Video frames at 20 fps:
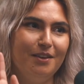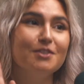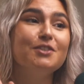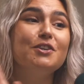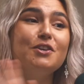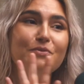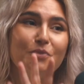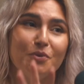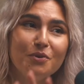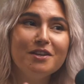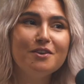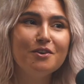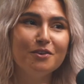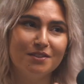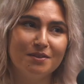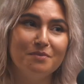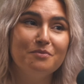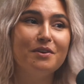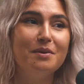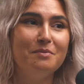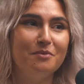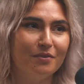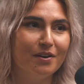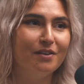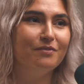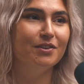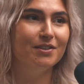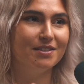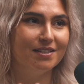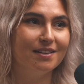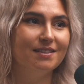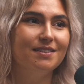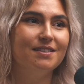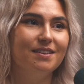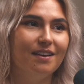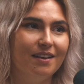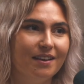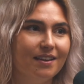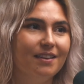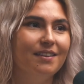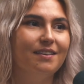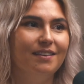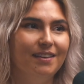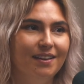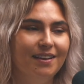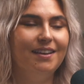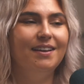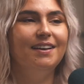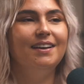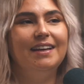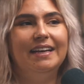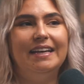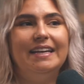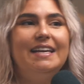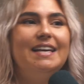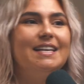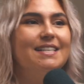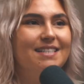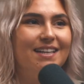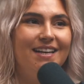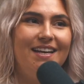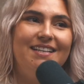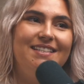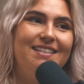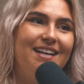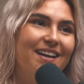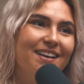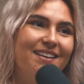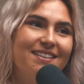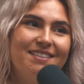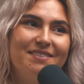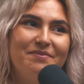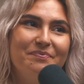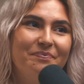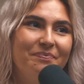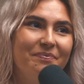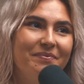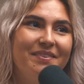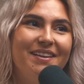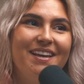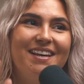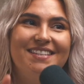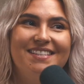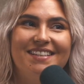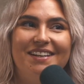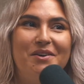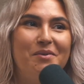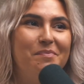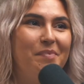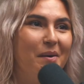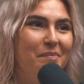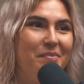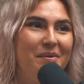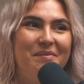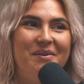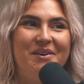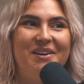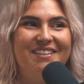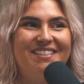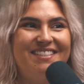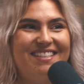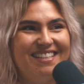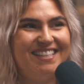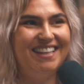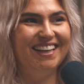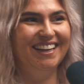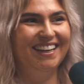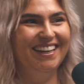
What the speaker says: So you've already got some frame of references, like yes to latex, yes to little puppy masks,